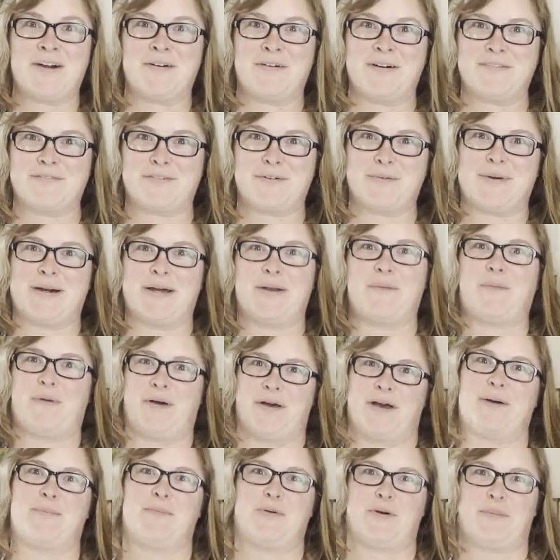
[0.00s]
everyone,
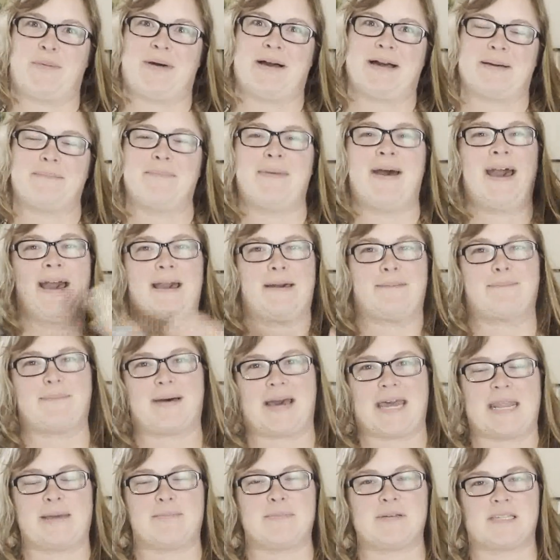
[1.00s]
welcome back. My
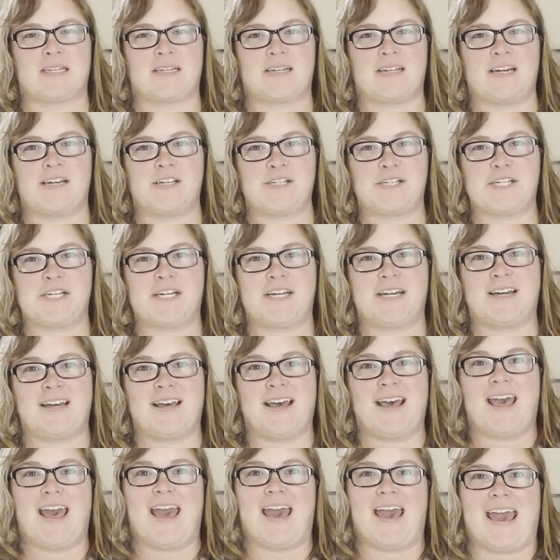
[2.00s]
name is Natasha,
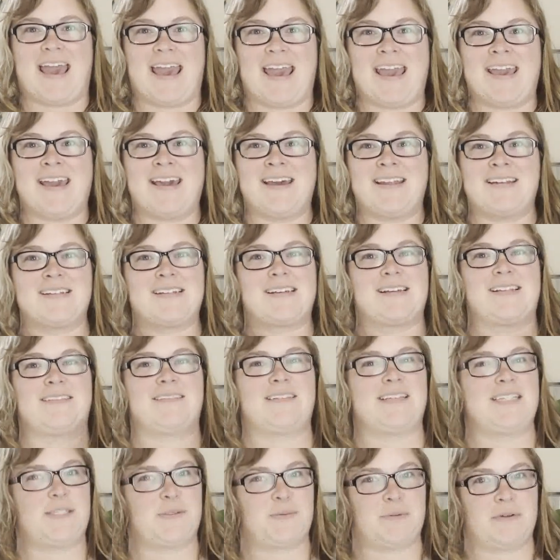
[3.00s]
and
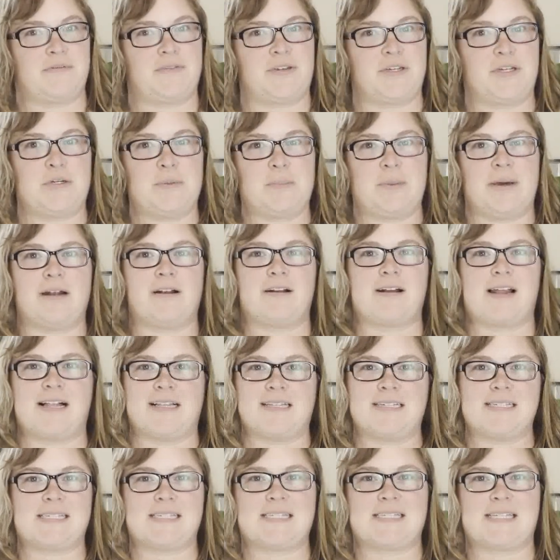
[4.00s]
let's review
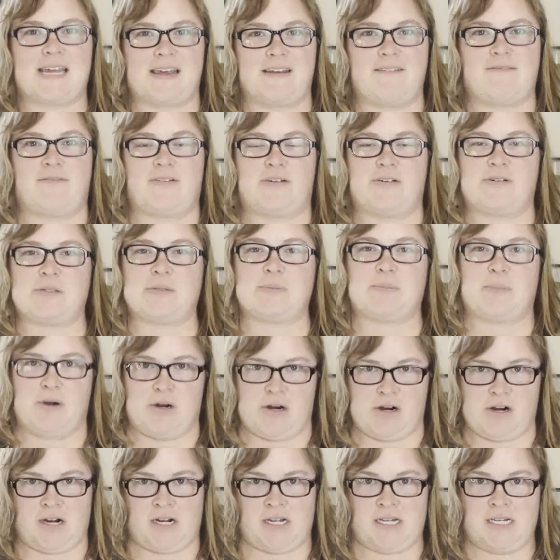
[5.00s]
Pedernales State
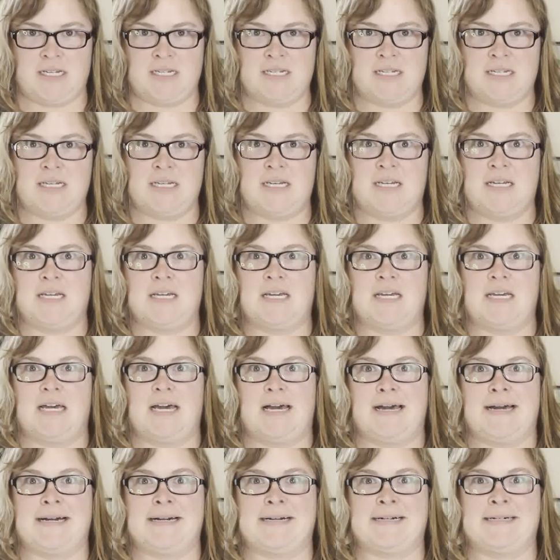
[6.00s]
Park.
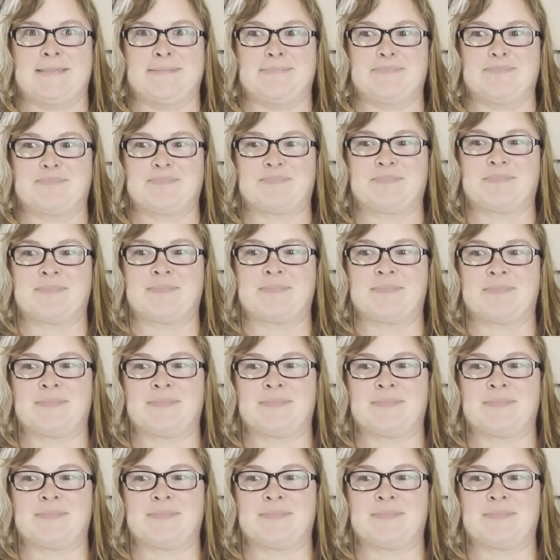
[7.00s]
Pedernales